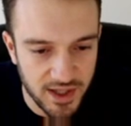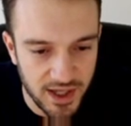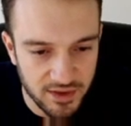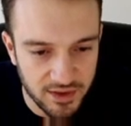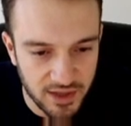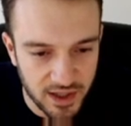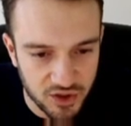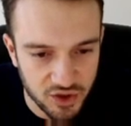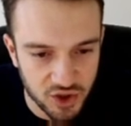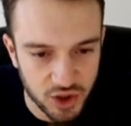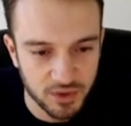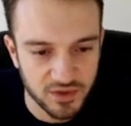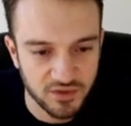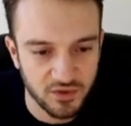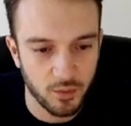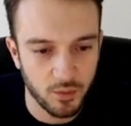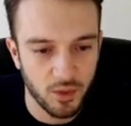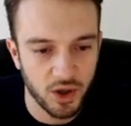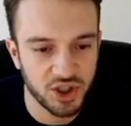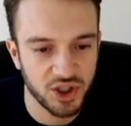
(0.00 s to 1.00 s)
here. Thank you so much
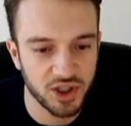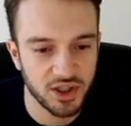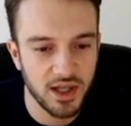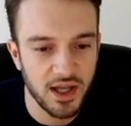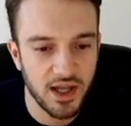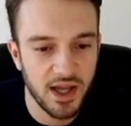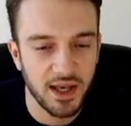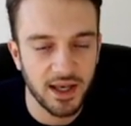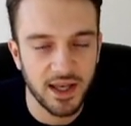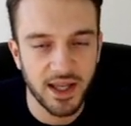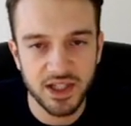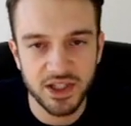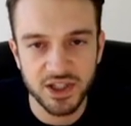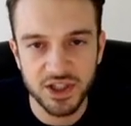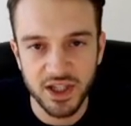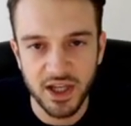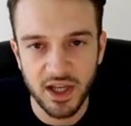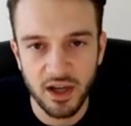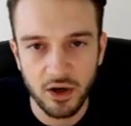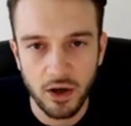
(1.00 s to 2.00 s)
for watching. Like,
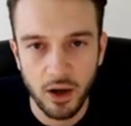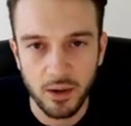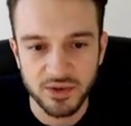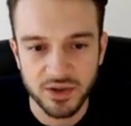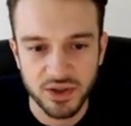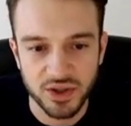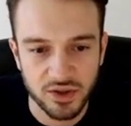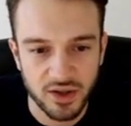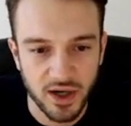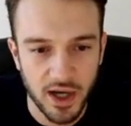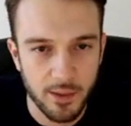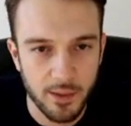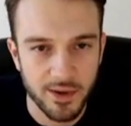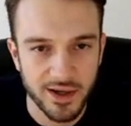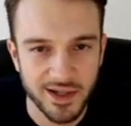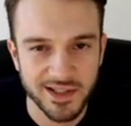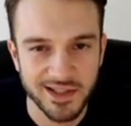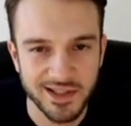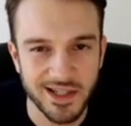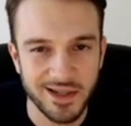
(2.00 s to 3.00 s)
share, comment, subscribe,
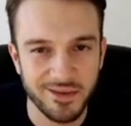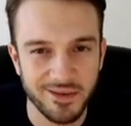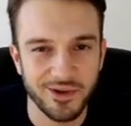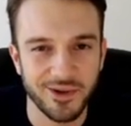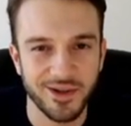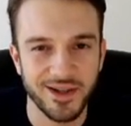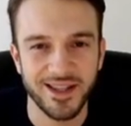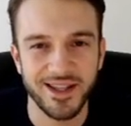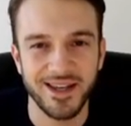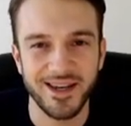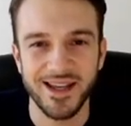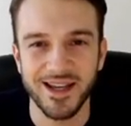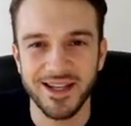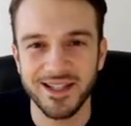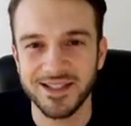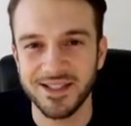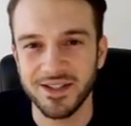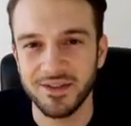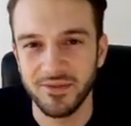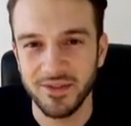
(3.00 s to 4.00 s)
and I'll see you all in the
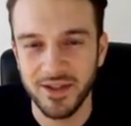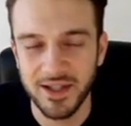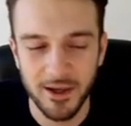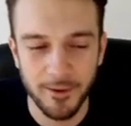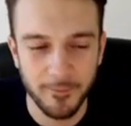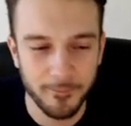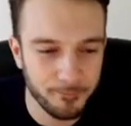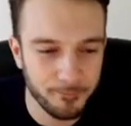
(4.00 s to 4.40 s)
next video.